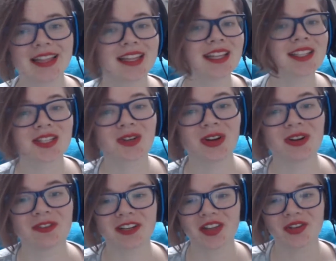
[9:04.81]
That's a story
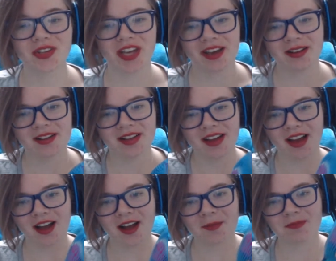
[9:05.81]
for another day.
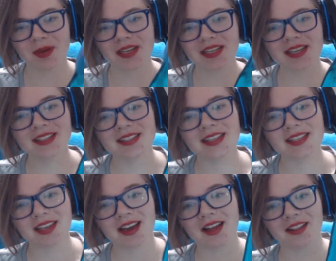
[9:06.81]
Um, but he is this
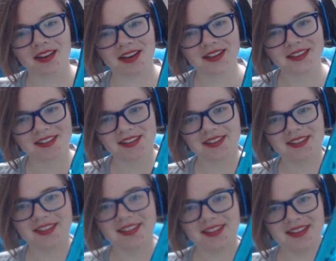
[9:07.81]
color.
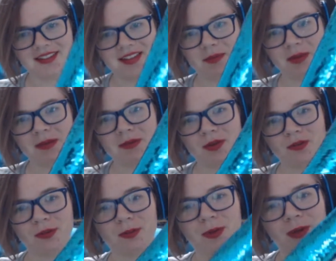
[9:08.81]
This big,
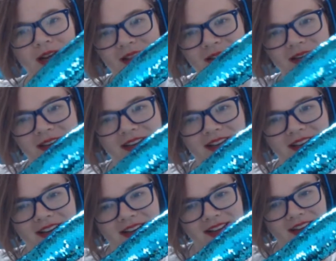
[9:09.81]
beautiful blue color.
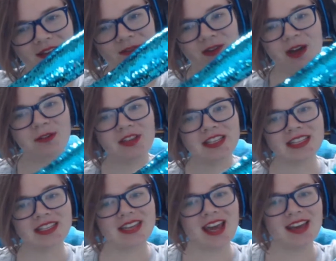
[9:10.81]
They found this
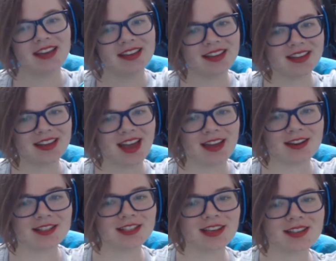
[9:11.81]
snake, and
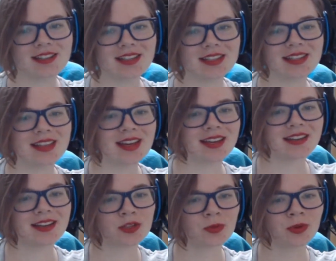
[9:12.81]
it does this thing
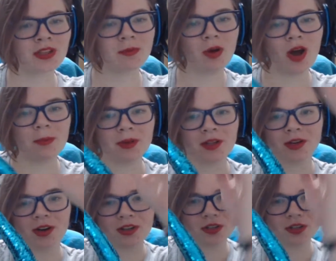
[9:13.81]
that is really popular on